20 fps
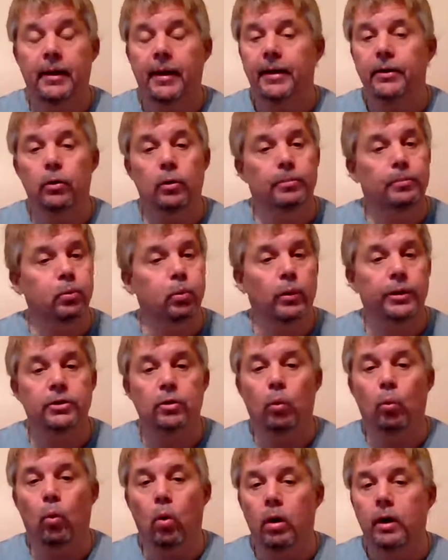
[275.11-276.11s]
And your employees
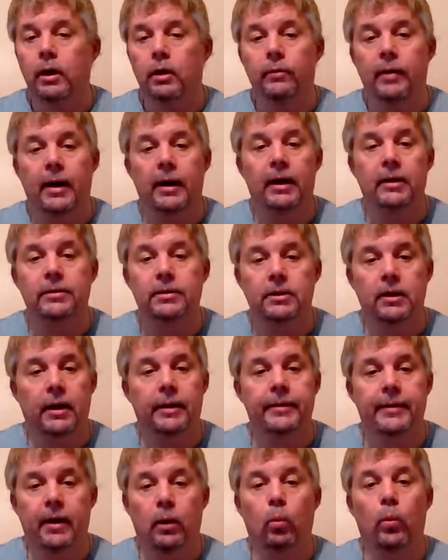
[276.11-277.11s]
are walking around
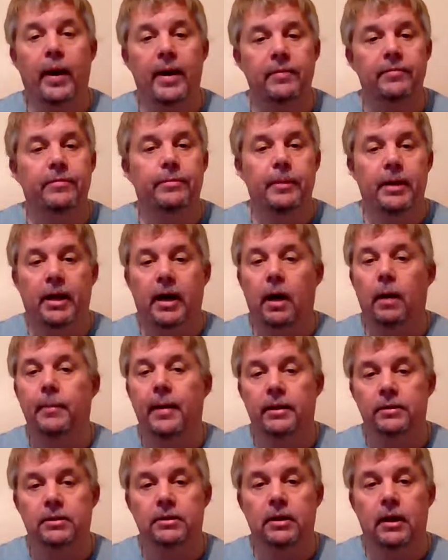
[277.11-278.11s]
outside there waiting for me to come
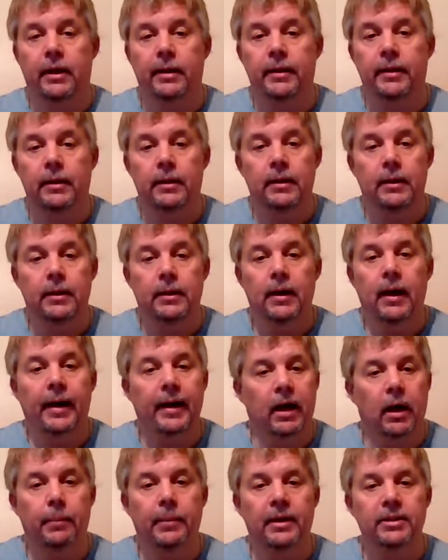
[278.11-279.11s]
outside. I
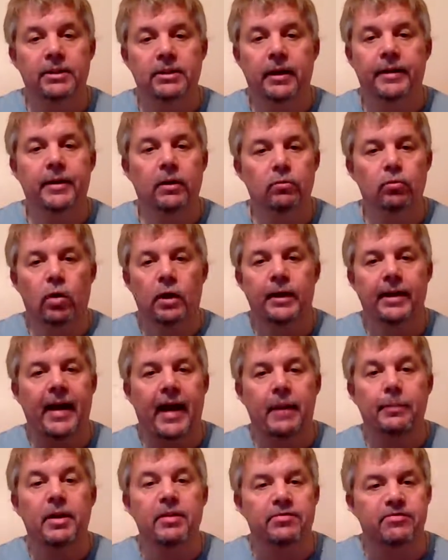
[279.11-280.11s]
come outside, they're running
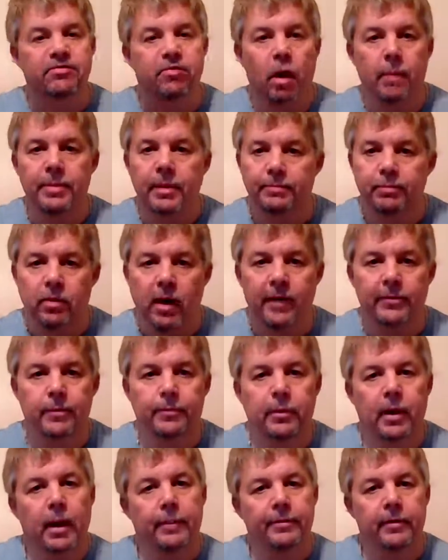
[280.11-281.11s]
at me from the private
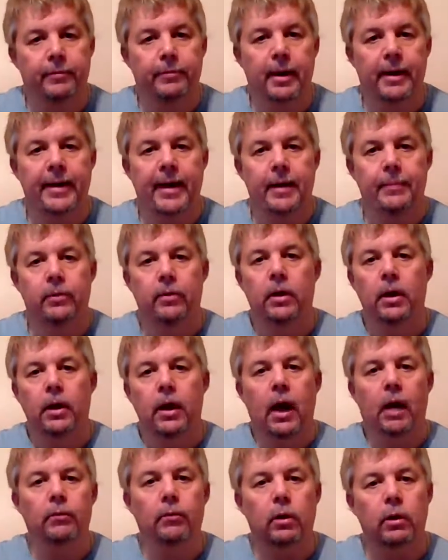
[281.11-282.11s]
property of my neighbor.
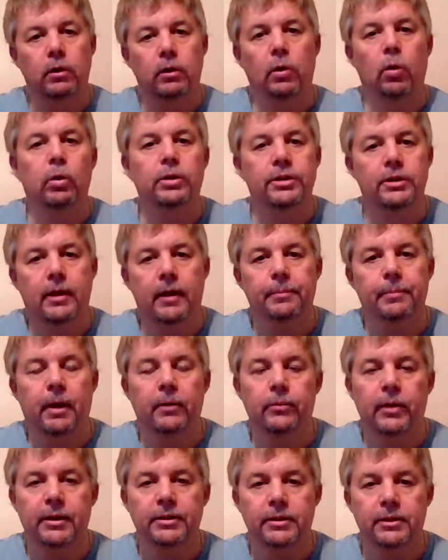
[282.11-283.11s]
I run alongside my
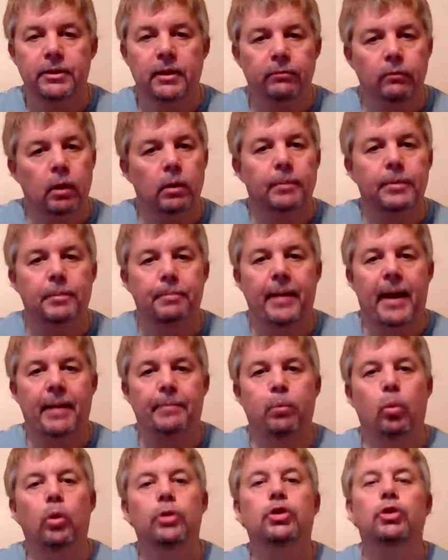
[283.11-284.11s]
residence. I run up the
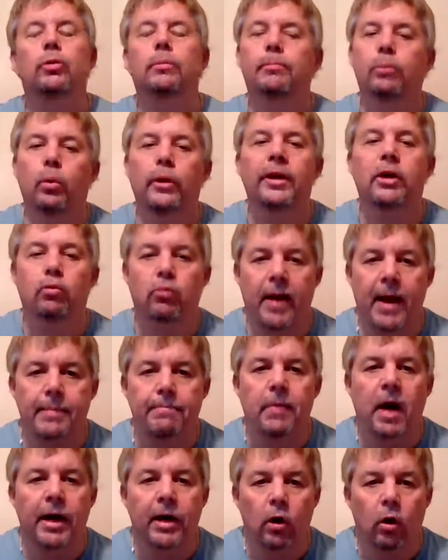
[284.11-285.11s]
back porch. Your employee grabbed
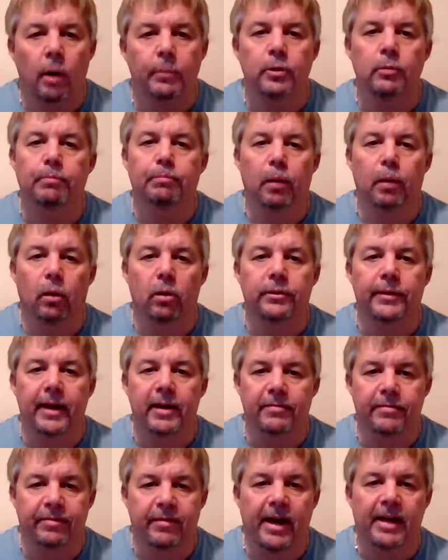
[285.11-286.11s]
my arm, you
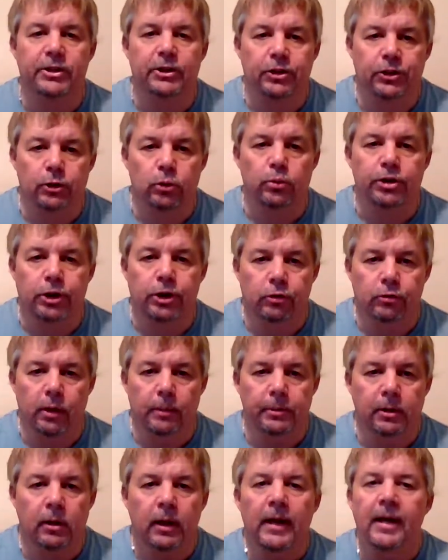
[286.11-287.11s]
bald-headed fascist dude and
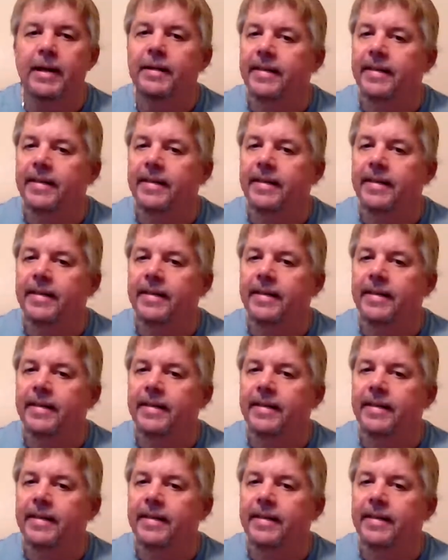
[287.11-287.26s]
criminal.